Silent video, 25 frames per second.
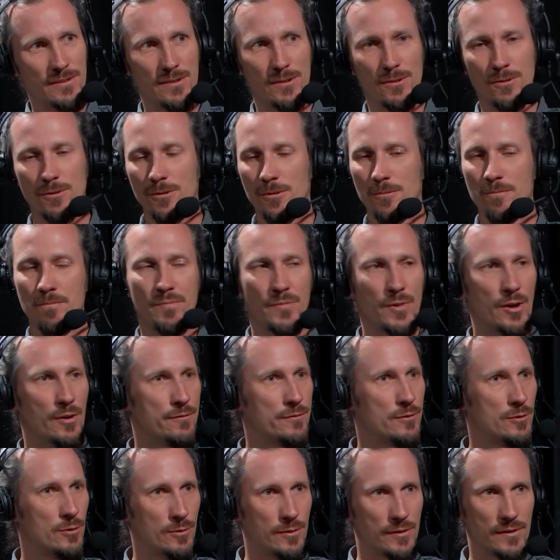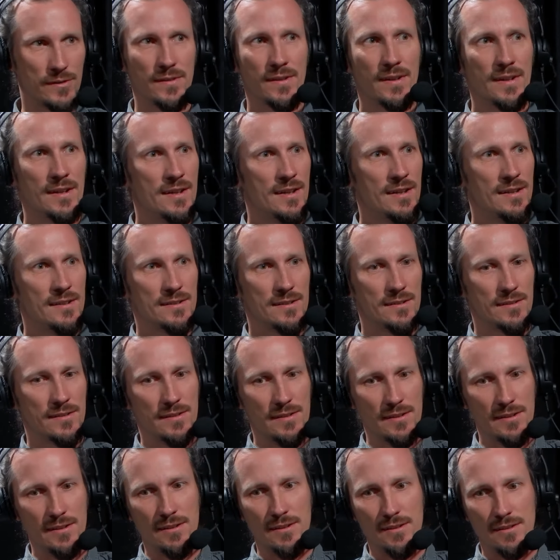So of course the
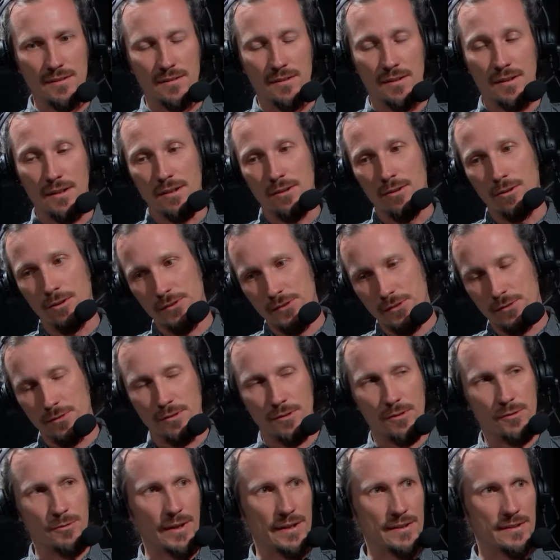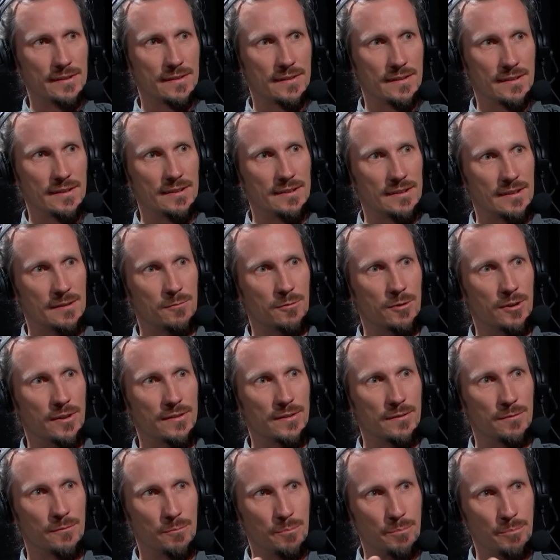scene, also the cracker scene,
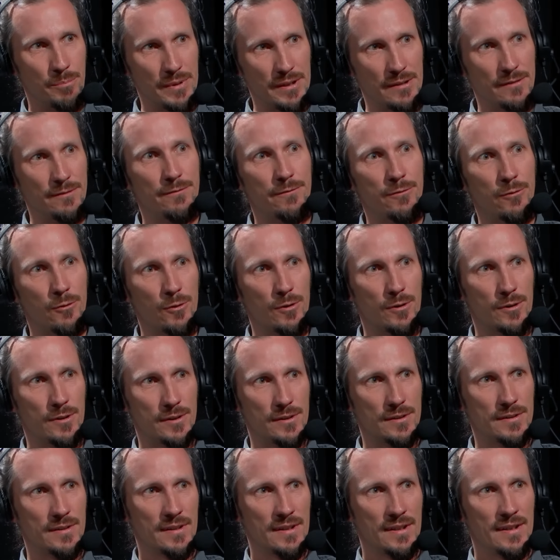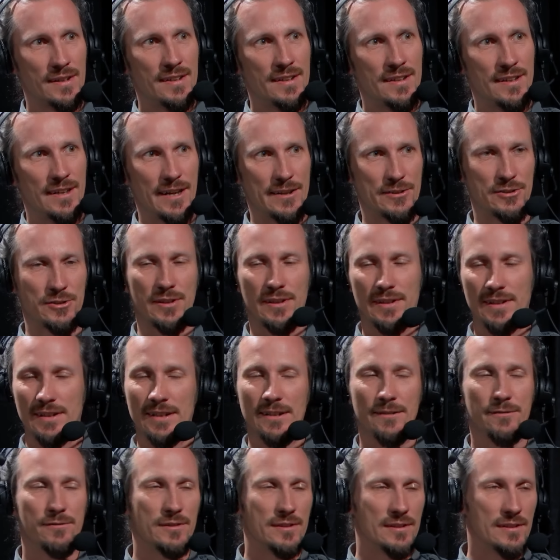was before actually
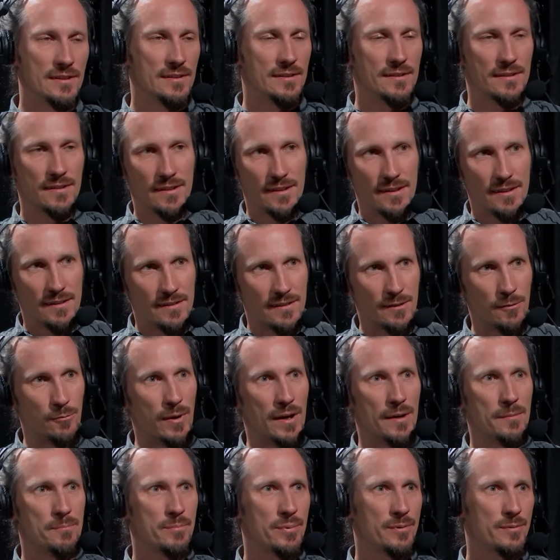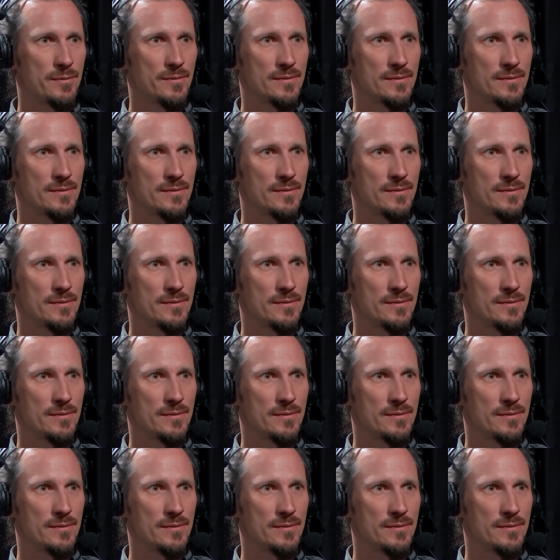even the web,